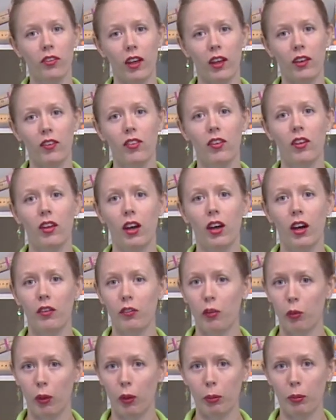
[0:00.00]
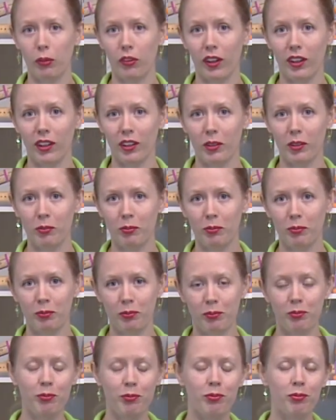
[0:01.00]
So we then recreated all of
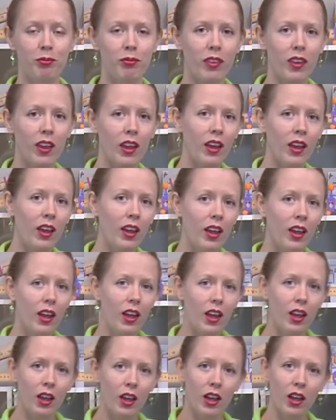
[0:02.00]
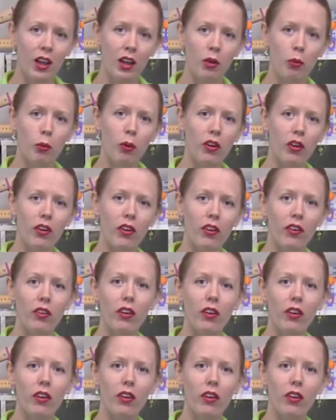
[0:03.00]
our boats using Tinkercad,